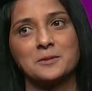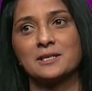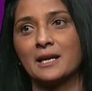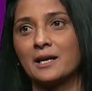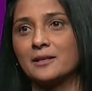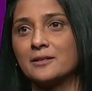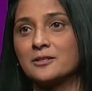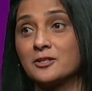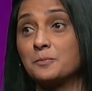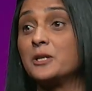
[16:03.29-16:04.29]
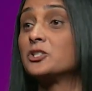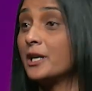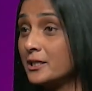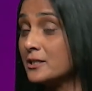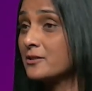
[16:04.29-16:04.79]
together to speed
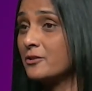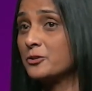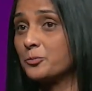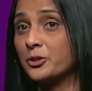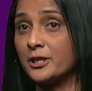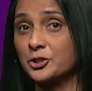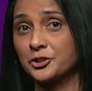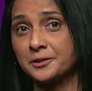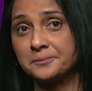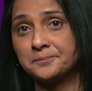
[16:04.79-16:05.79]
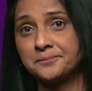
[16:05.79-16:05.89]
changes through to production.